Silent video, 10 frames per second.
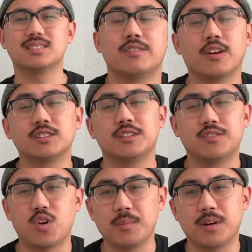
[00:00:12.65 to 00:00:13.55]
First and
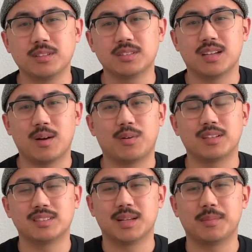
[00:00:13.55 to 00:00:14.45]
foremost, I
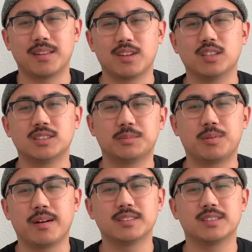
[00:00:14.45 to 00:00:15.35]
want to send my thoughts and
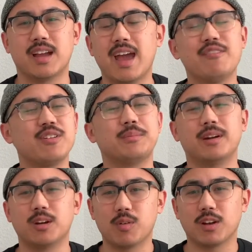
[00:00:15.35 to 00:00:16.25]
prayers to
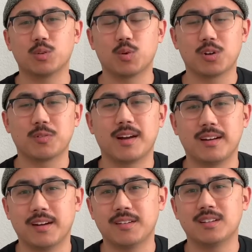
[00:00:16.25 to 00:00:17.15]
everybody around the world right
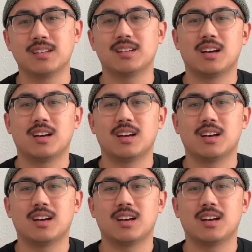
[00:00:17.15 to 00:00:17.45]
now.